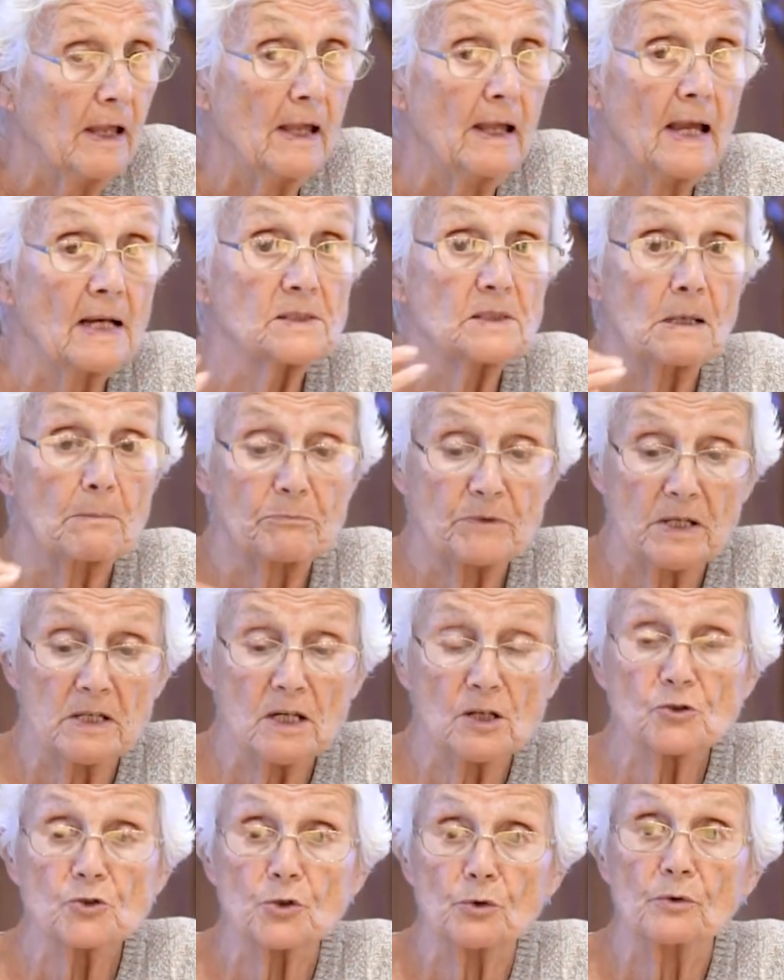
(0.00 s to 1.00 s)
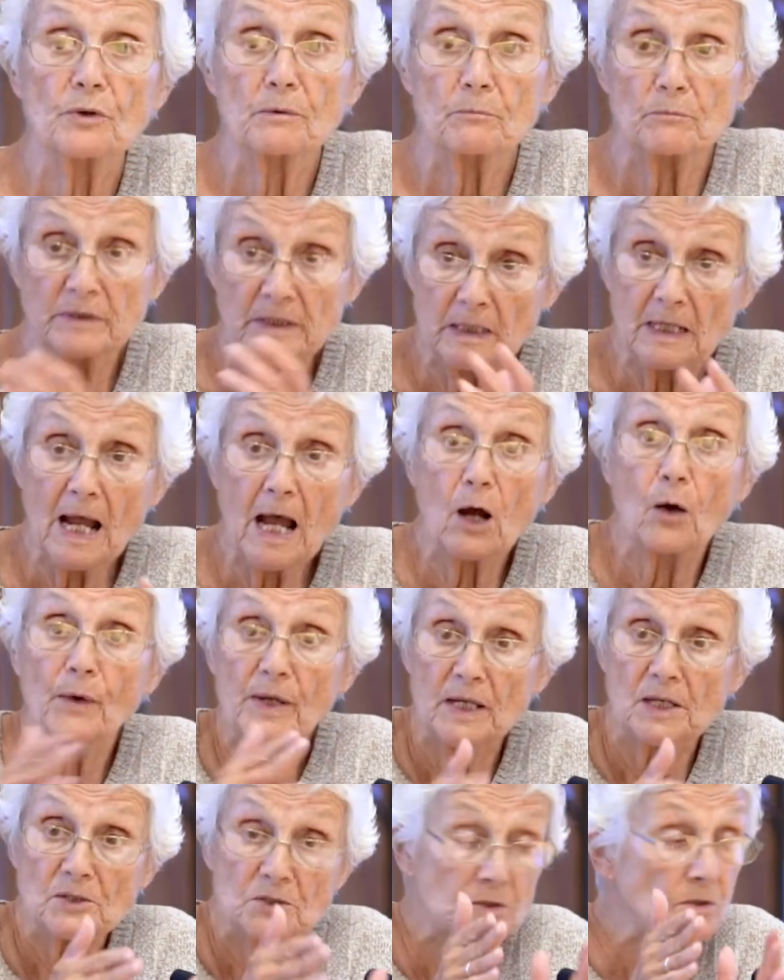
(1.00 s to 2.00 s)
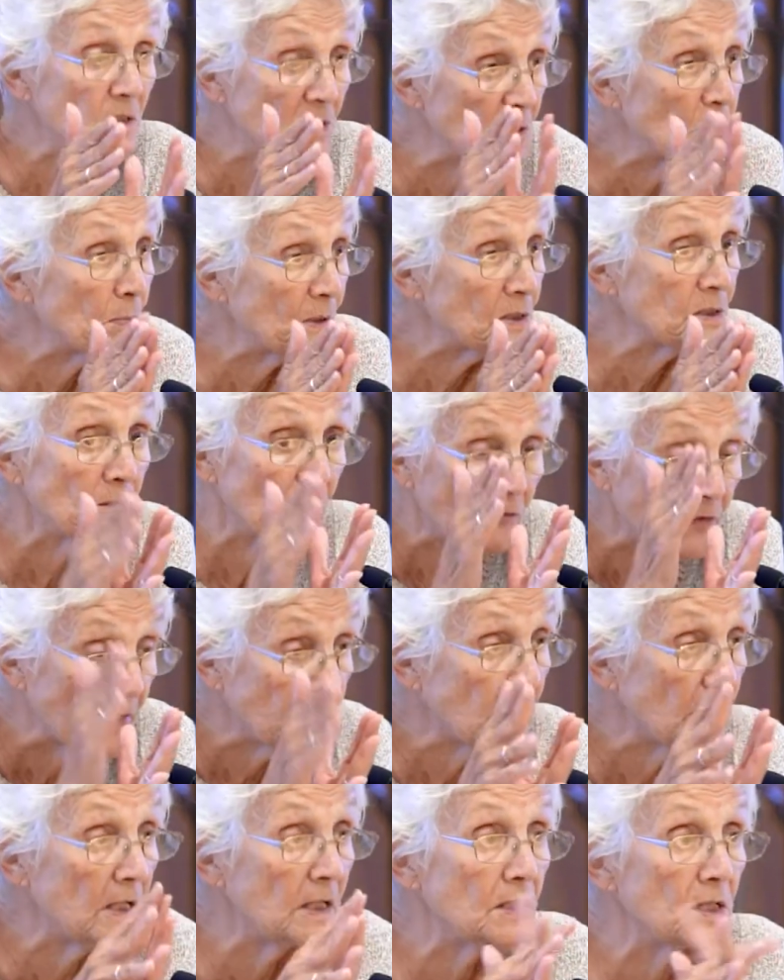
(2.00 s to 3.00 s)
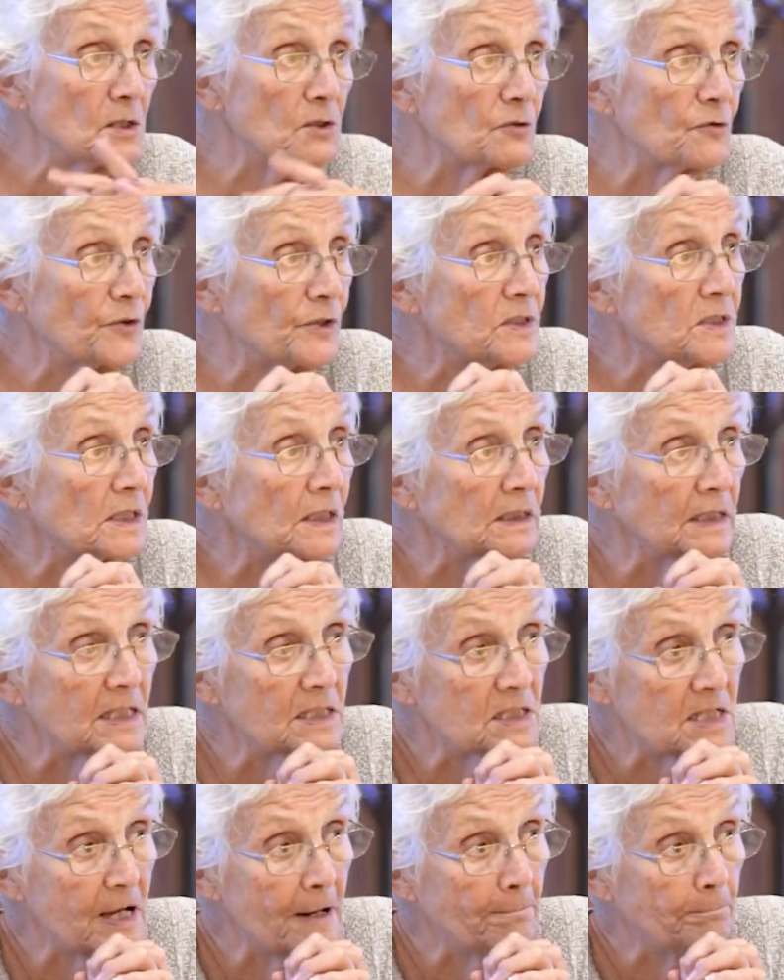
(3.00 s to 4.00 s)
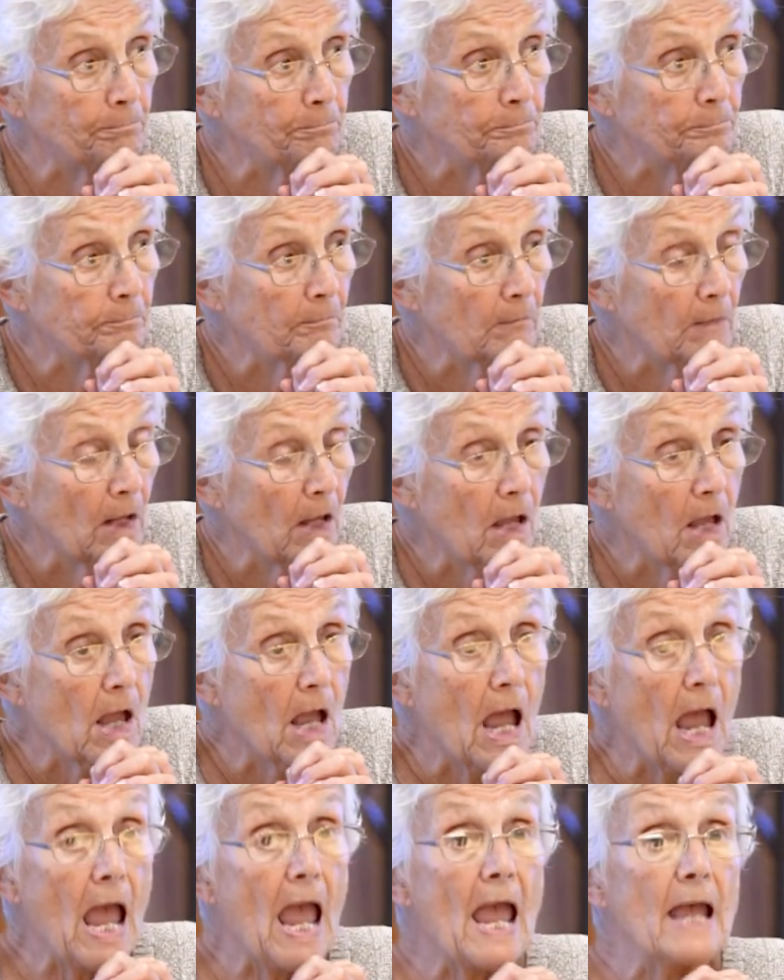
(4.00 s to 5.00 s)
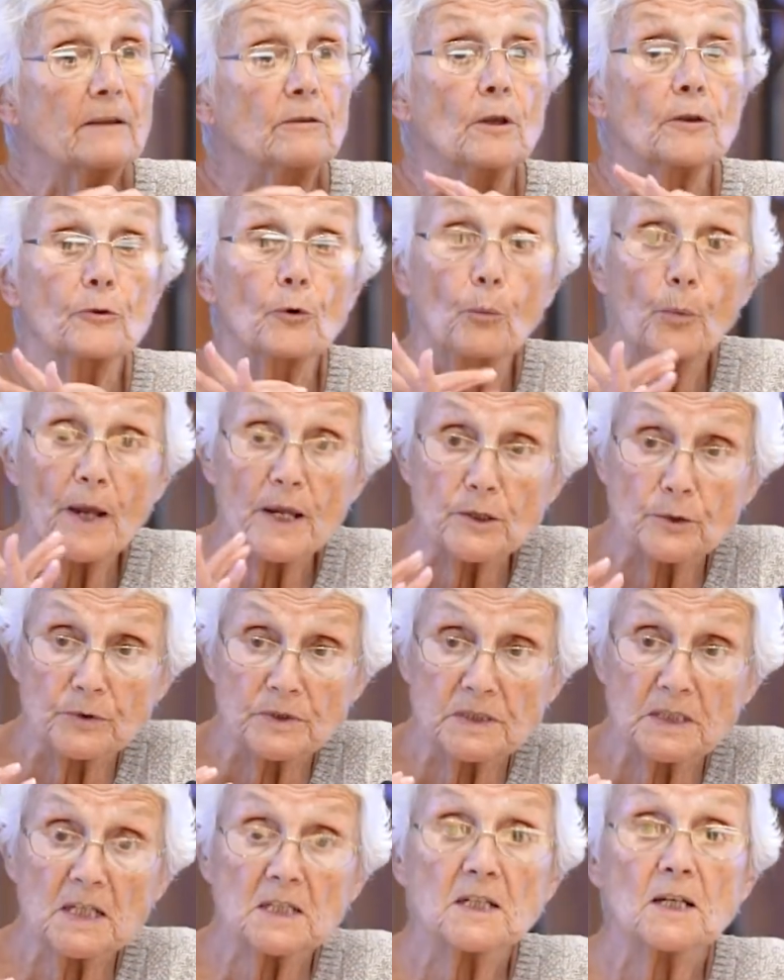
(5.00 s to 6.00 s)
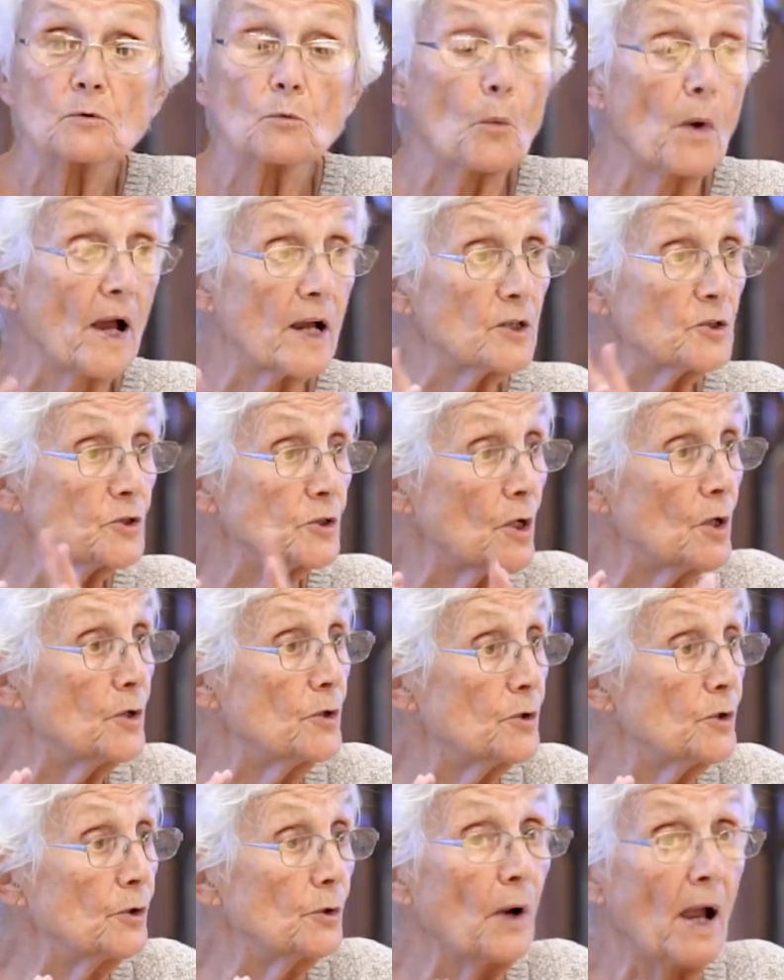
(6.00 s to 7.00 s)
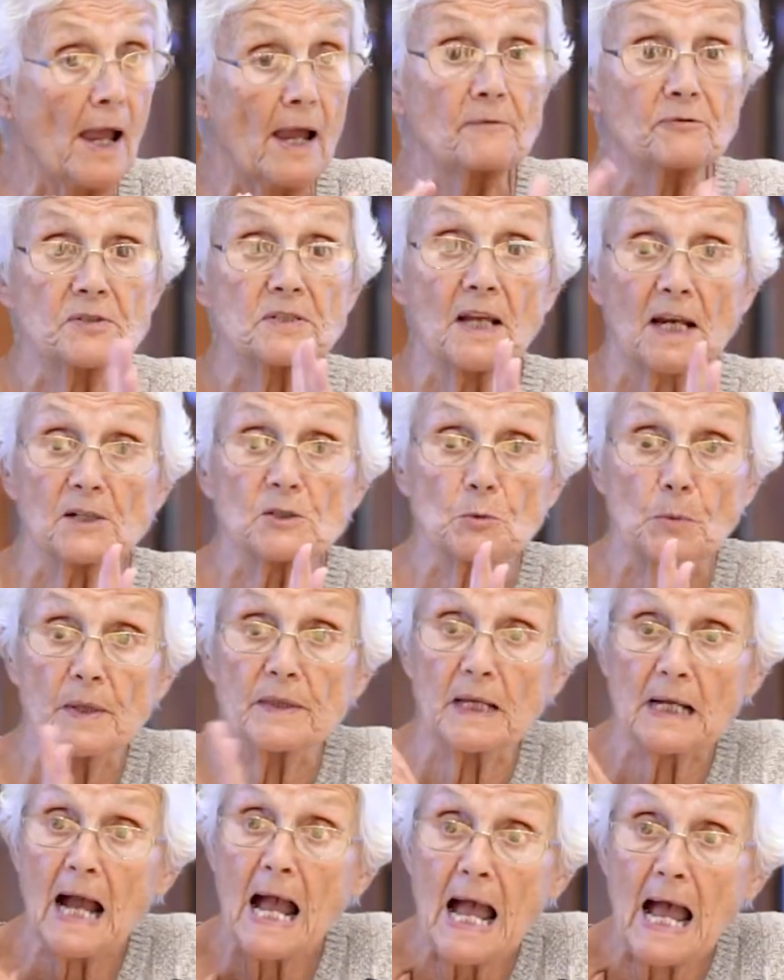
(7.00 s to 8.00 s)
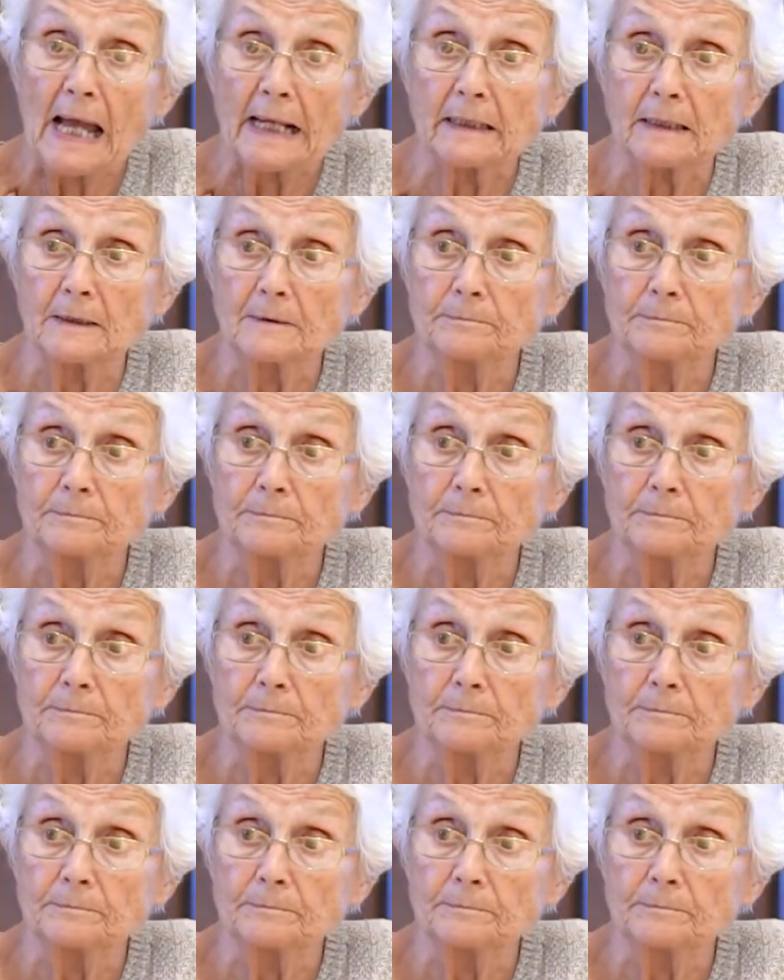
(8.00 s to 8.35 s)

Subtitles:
Except the issue now is specific, it is fertility. And the way you did it was you have sex with a god.